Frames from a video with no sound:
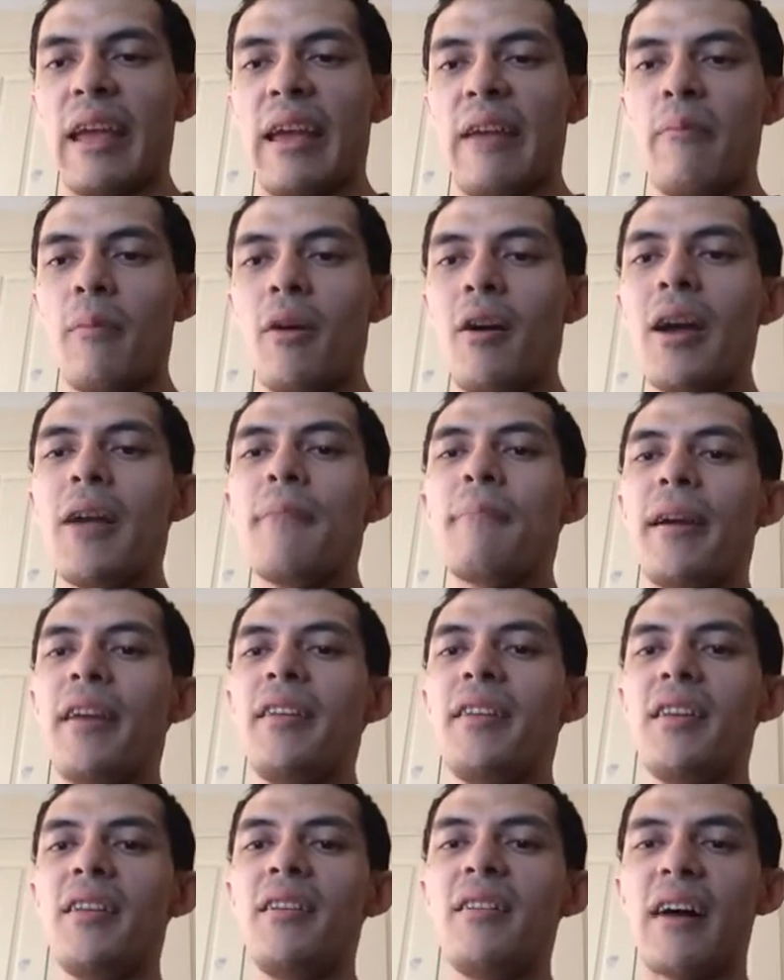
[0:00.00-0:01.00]
in my
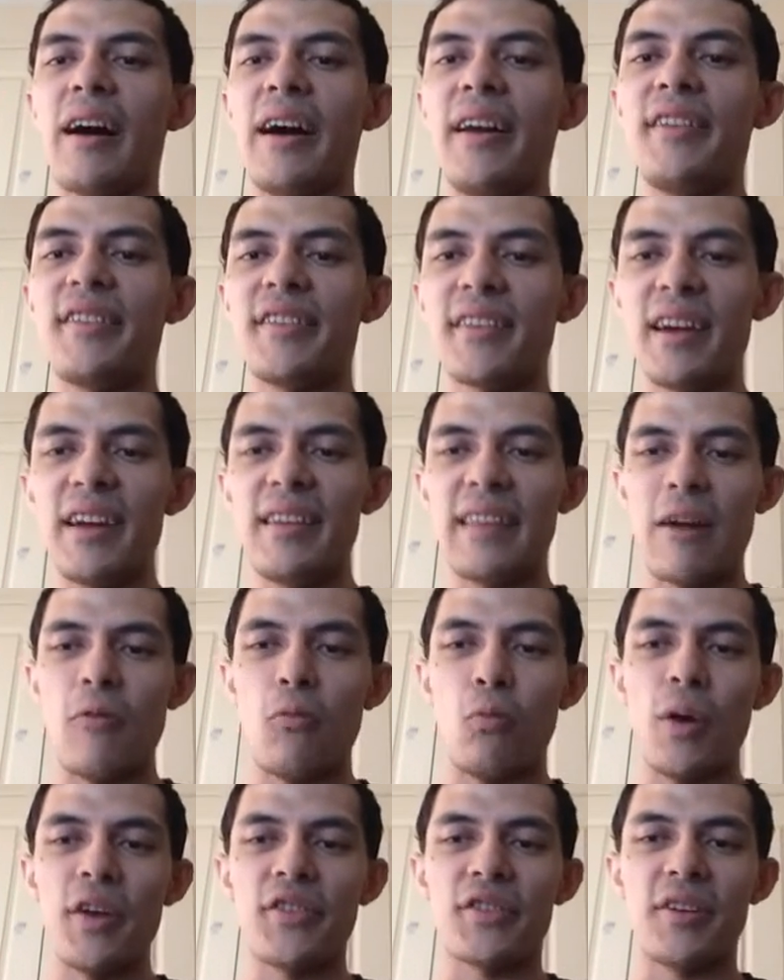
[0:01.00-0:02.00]
opinion, I'd say
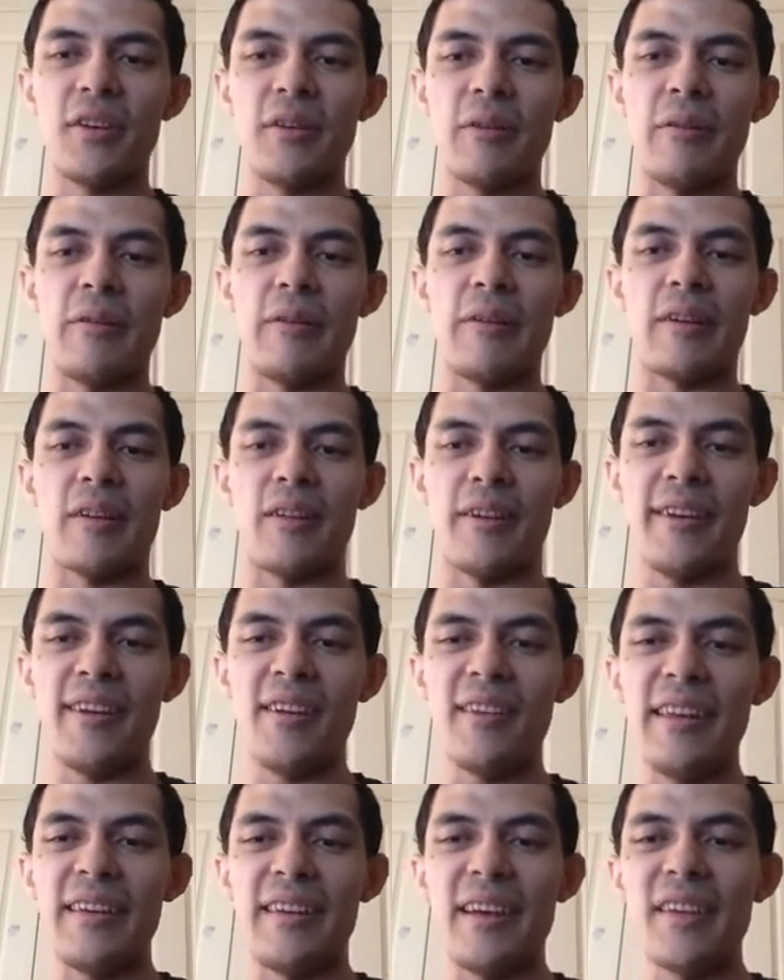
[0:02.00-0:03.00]
that Wesker
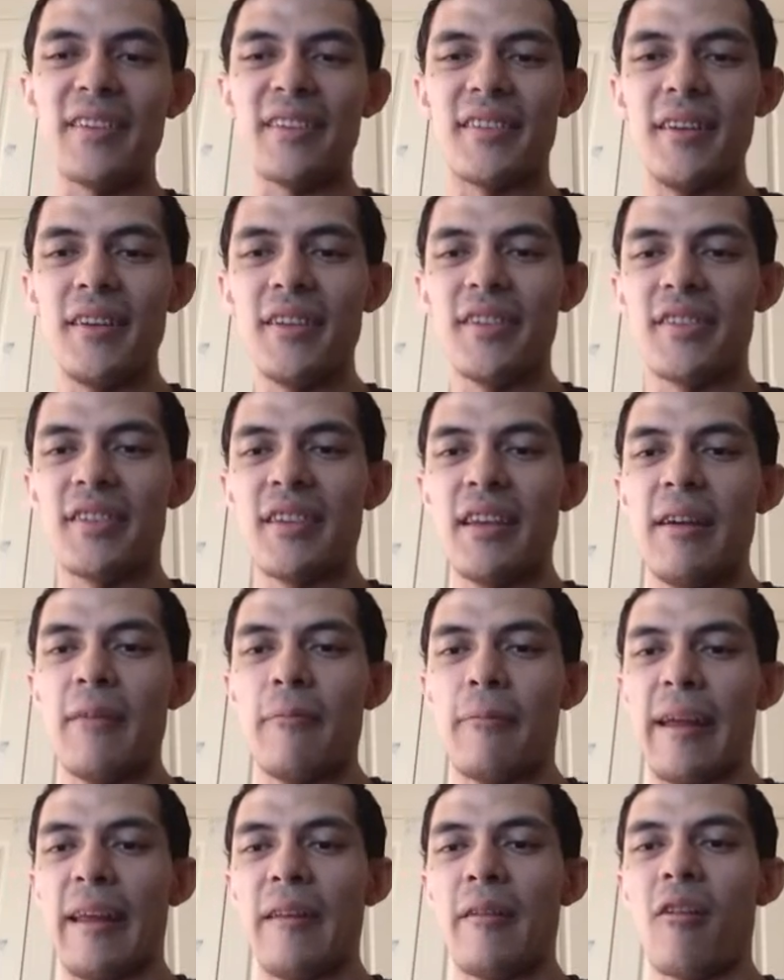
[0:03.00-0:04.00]
clearly gets this
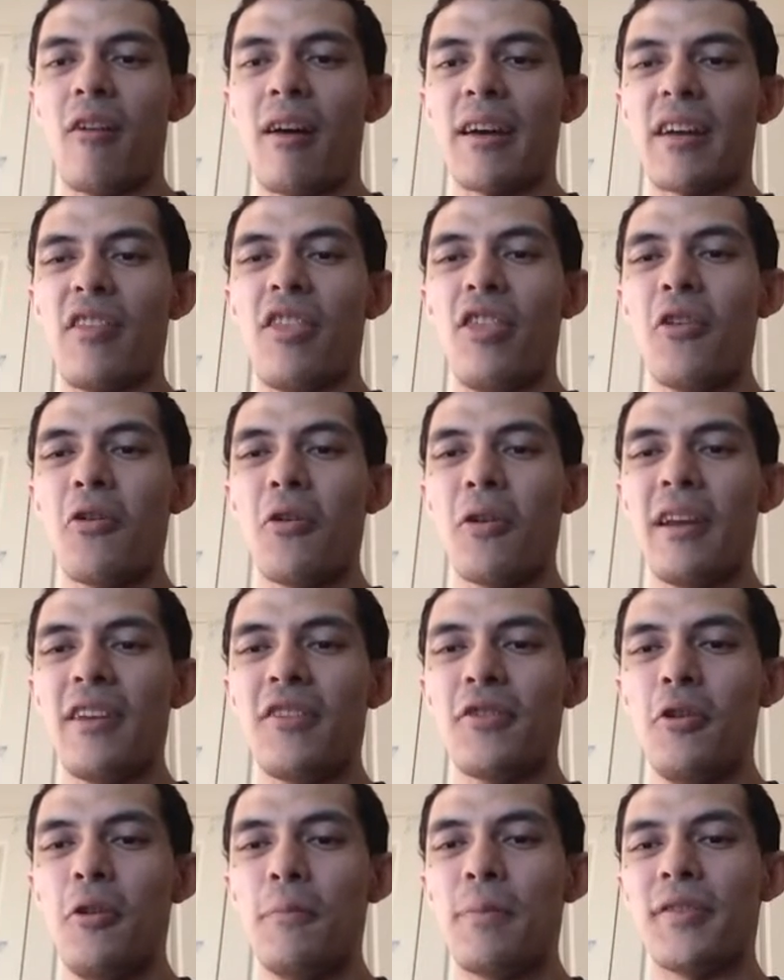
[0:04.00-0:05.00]
and like a
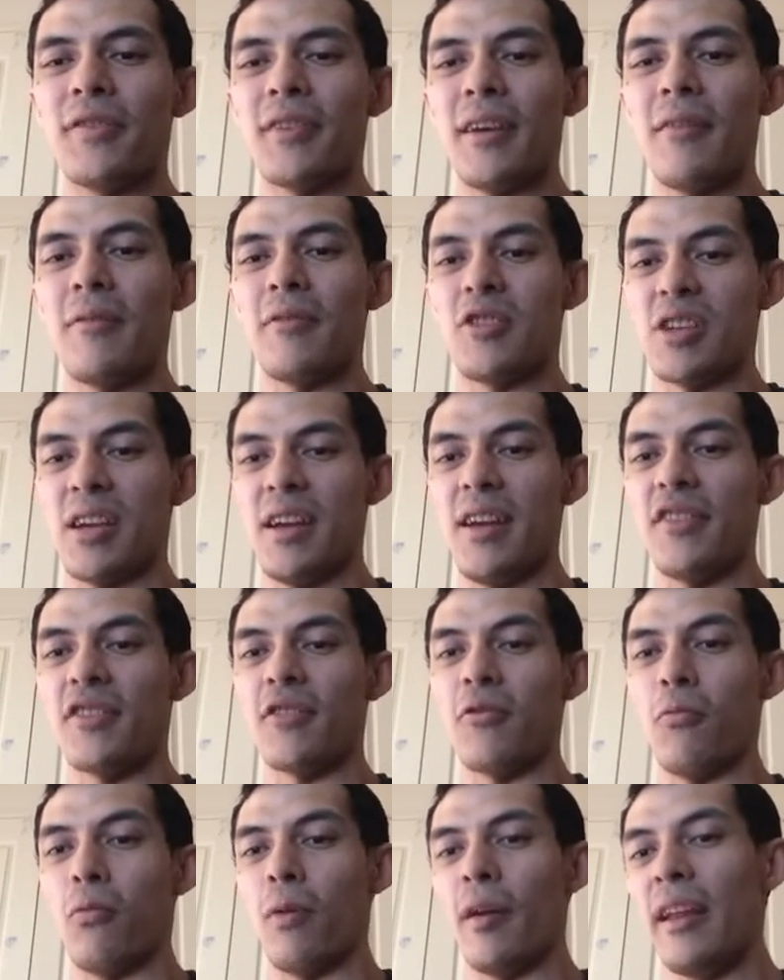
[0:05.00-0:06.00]
92%
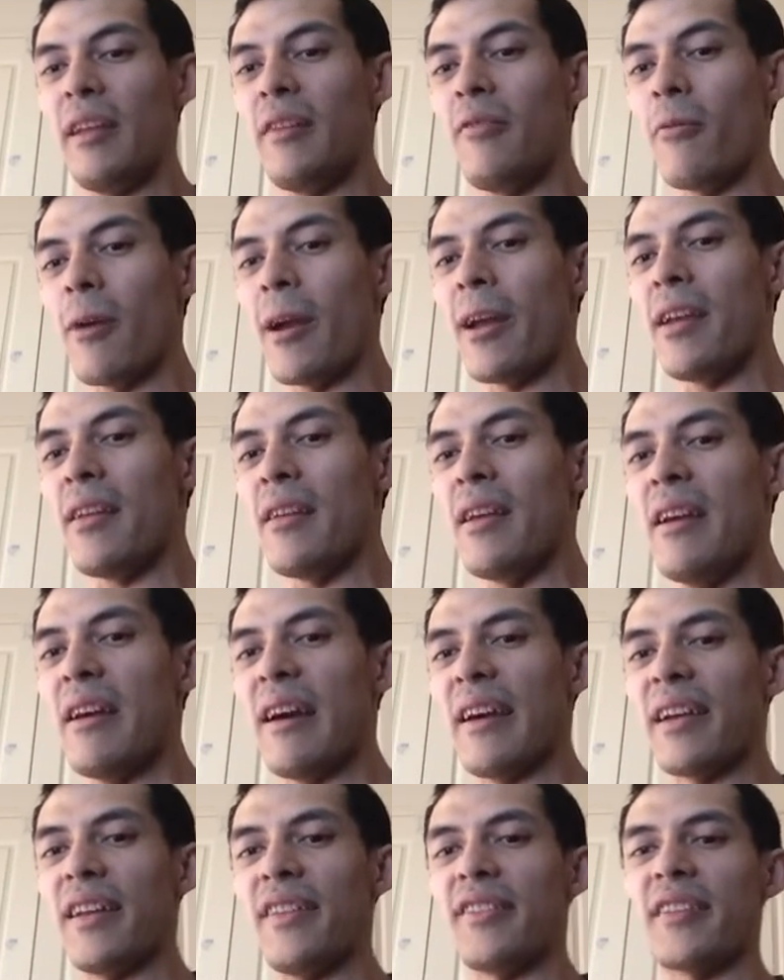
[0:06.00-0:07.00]
chance of winning rate
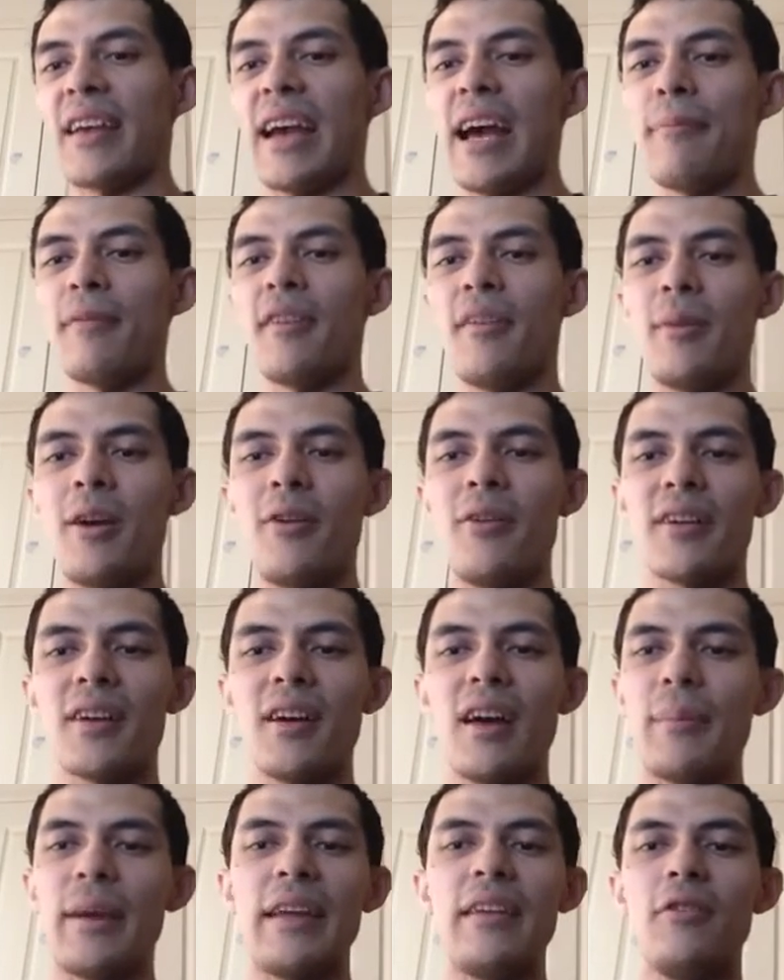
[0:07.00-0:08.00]
against Captain
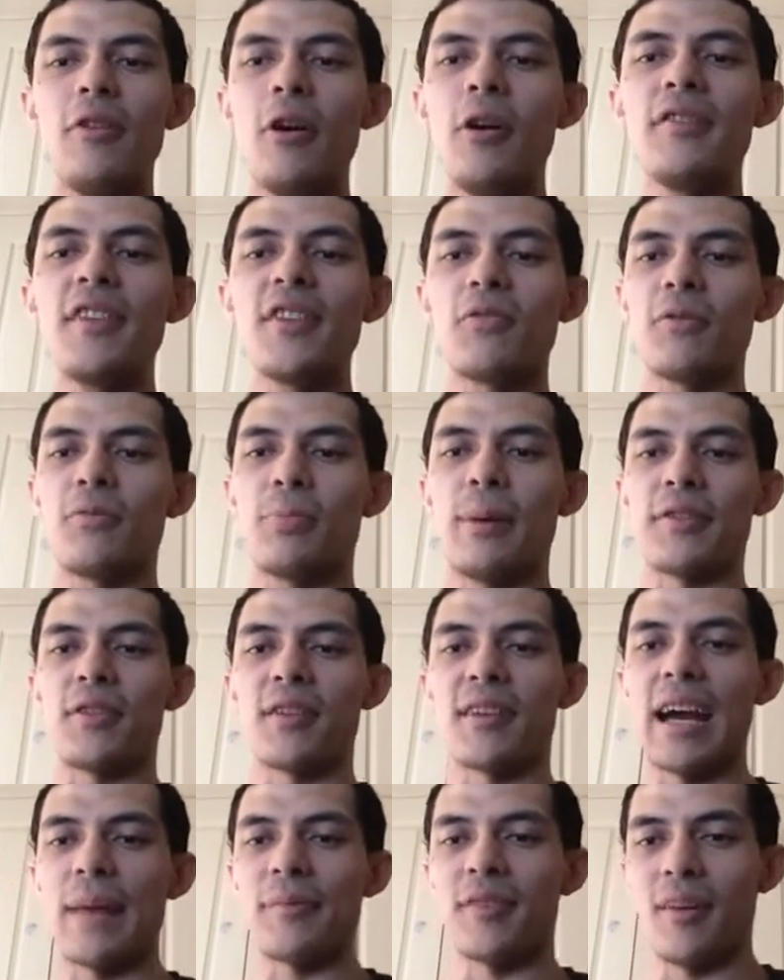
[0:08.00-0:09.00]
America. I mean, no disrespect
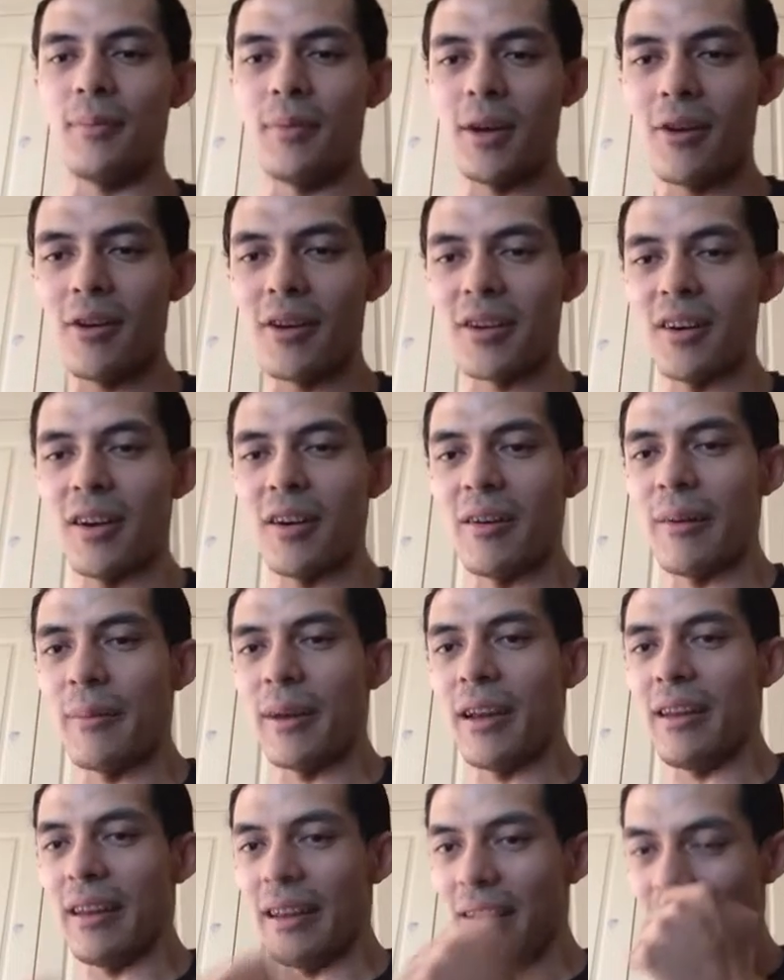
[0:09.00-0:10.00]
to Captain America. I
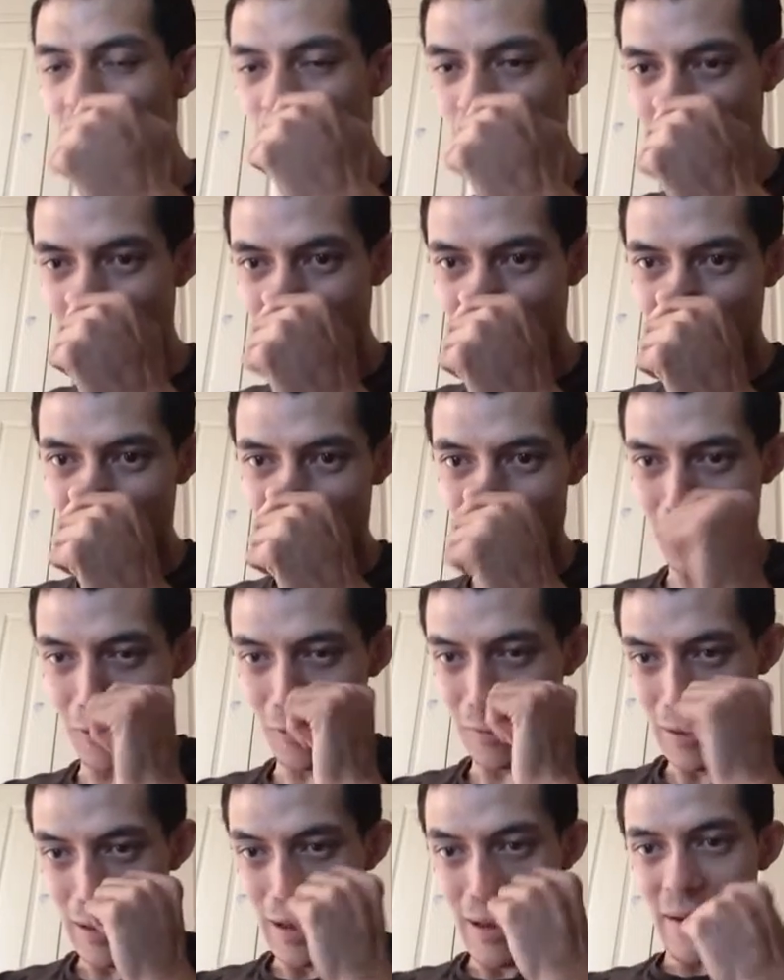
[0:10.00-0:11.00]
mean, he is pretty
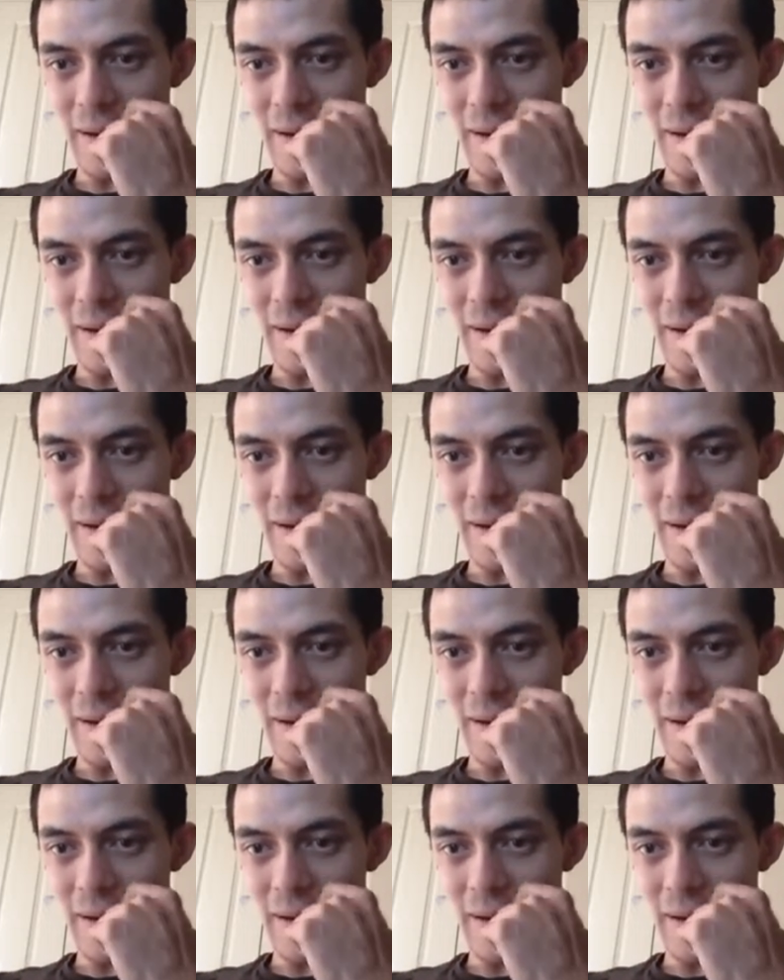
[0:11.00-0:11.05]
cool.